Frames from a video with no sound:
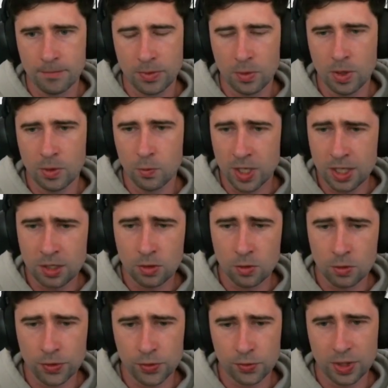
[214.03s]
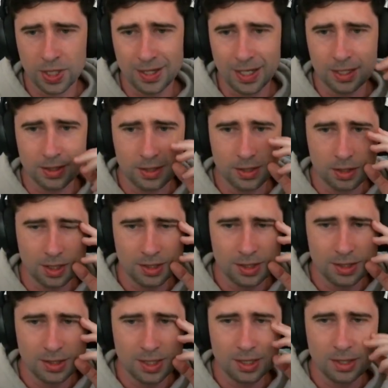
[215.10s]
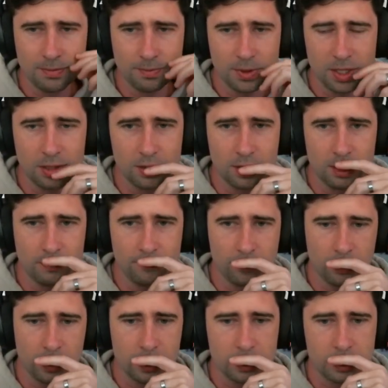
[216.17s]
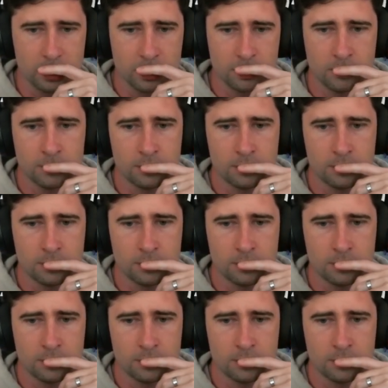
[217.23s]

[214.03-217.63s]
we're winning all 3 lanes, so that's a big thing for us.